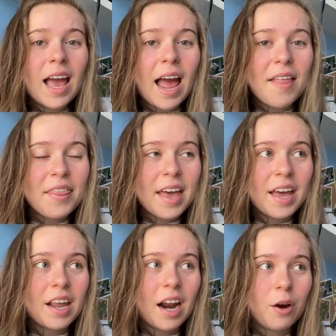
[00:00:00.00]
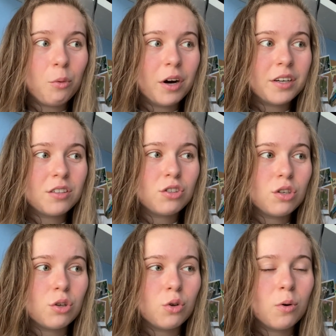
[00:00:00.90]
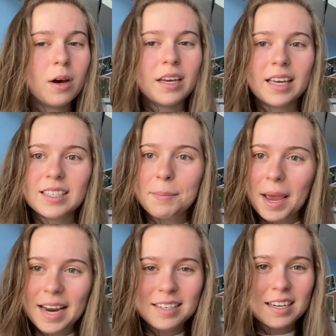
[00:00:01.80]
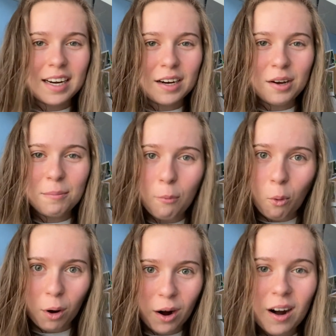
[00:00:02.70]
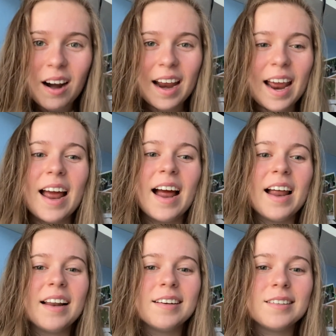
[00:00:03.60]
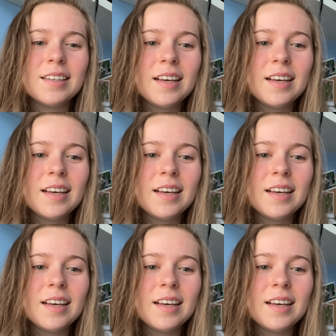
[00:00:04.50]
and then I want to get to painting more and